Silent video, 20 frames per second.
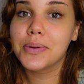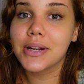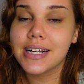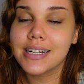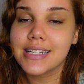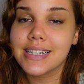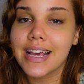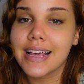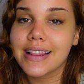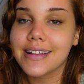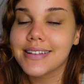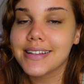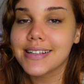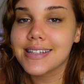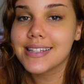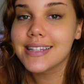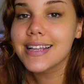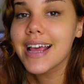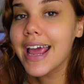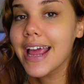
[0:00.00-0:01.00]
putting together
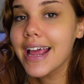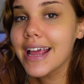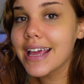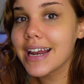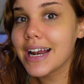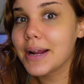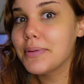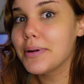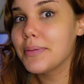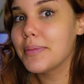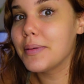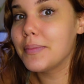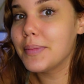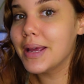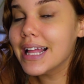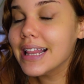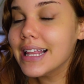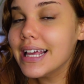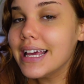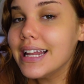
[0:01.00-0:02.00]
this tank and I put my
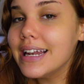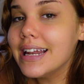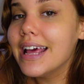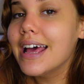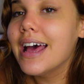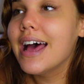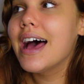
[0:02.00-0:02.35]
male in.